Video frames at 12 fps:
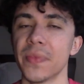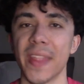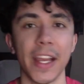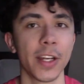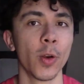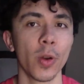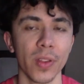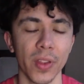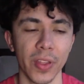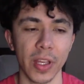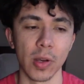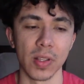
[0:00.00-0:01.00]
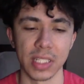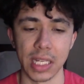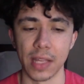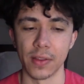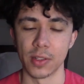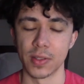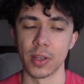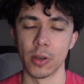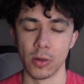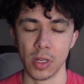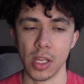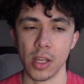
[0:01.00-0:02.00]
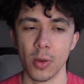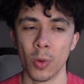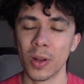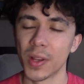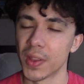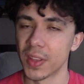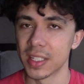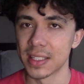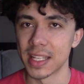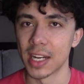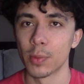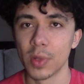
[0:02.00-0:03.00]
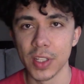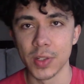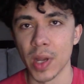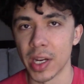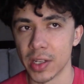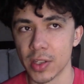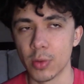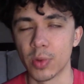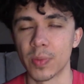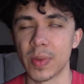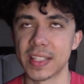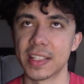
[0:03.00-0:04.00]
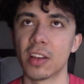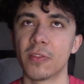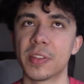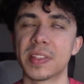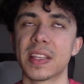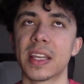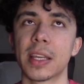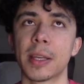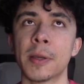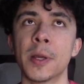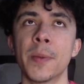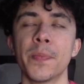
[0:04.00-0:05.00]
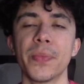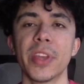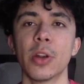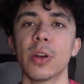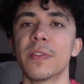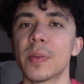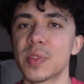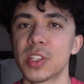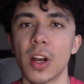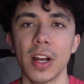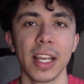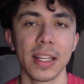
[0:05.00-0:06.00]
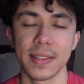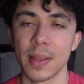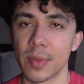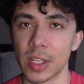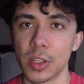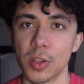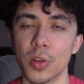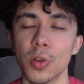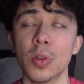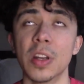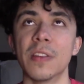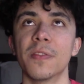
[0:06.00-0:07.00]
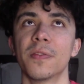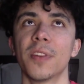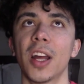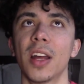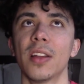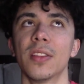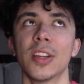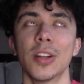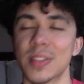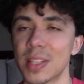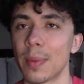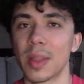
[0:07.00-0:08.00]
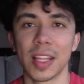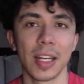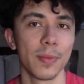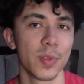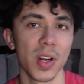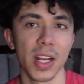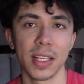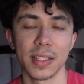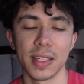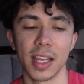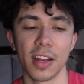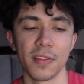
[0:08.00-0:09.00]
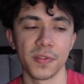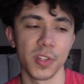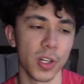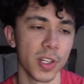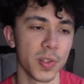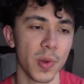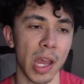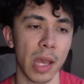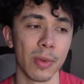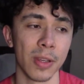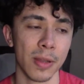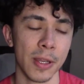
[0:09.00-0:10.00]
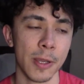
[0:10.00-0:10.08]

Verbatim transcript: ignore the thing altogether. So one of the things that I really try to do with myself is like, you know, if I'm starting something new, if there's something that I'm trying to kind of turn into a habit,